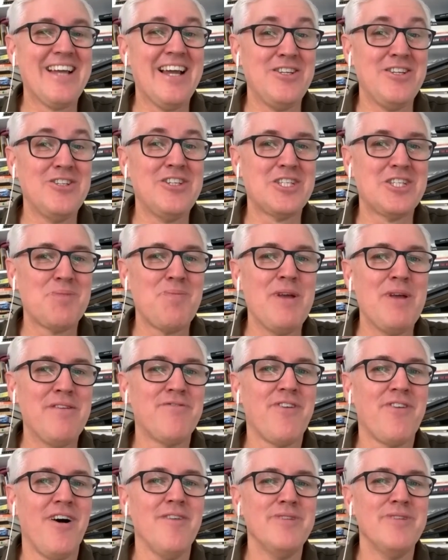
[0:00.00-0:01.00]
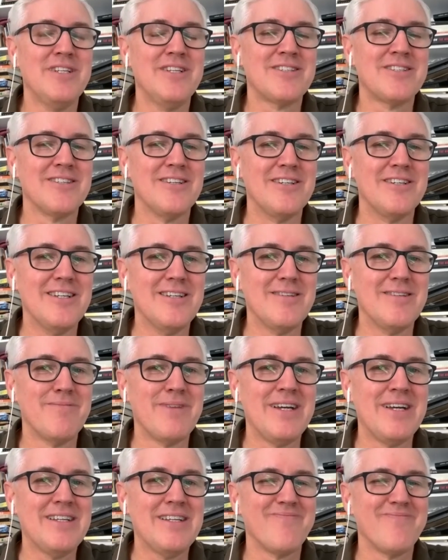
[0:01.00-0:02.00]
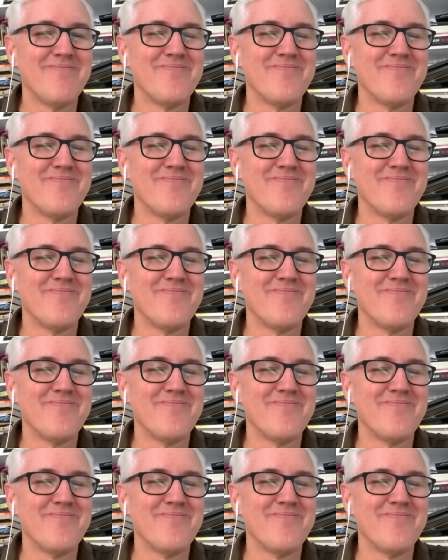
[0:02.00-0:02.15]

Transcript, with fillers: and you just spent five minutes on it, but it